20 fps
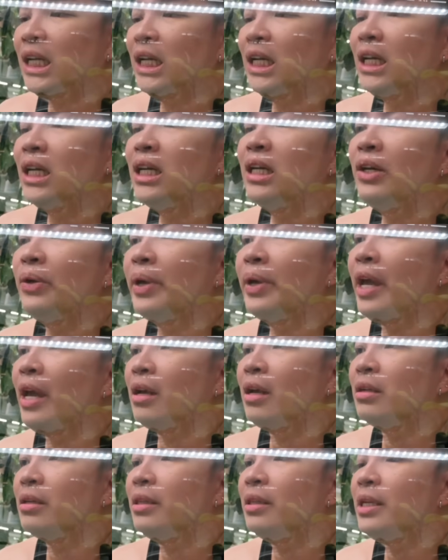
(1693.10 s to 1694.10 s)
Okay,
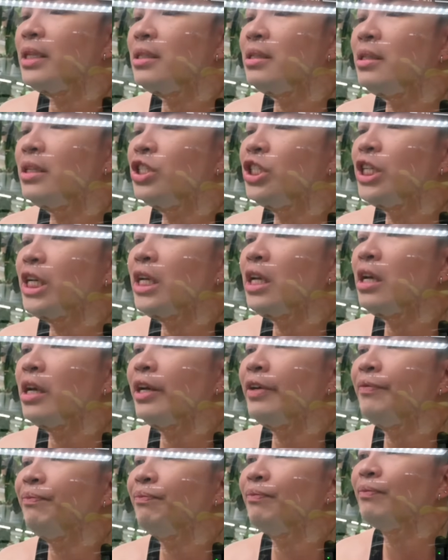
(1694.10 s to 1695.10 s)
this
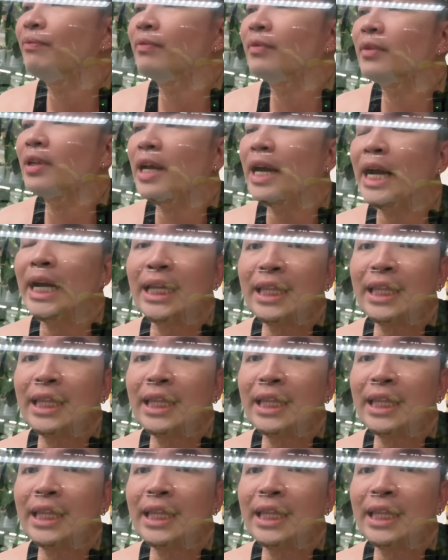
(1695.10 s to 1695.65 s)
Dischidia, I